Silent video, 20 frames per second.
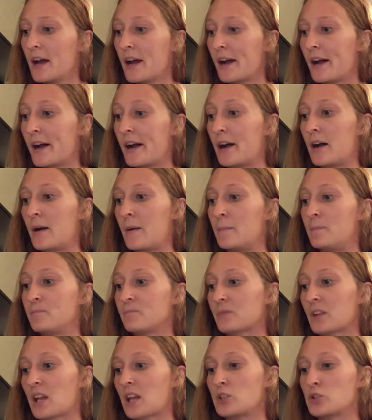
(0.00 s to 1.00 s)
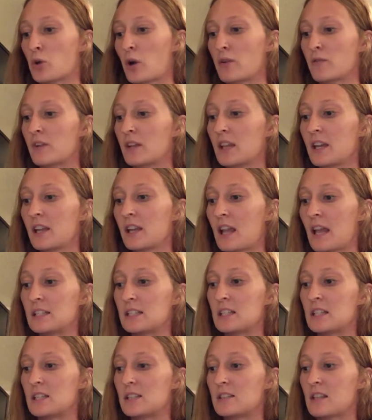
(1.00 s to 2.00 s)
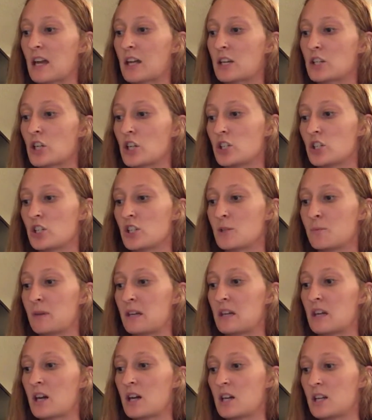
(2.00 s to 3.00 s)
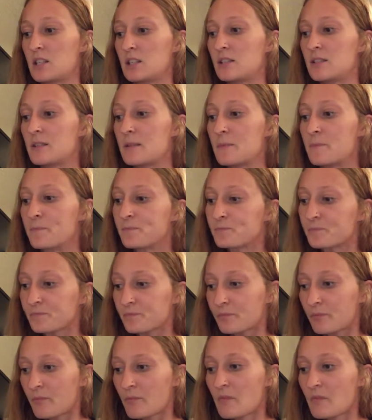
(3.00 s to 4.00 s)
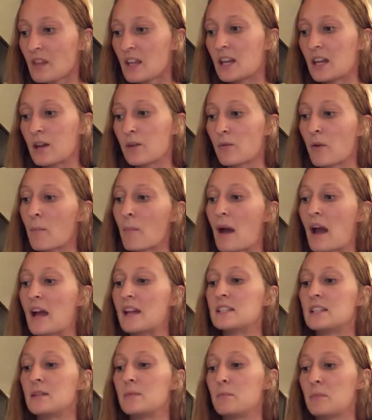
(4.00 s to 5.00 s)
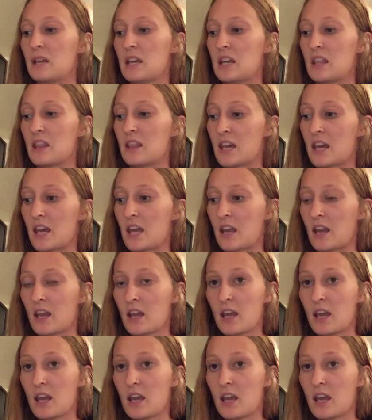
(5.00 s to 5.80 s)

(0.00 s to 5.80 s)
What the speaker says: And so I really liked this section just because it reminded me that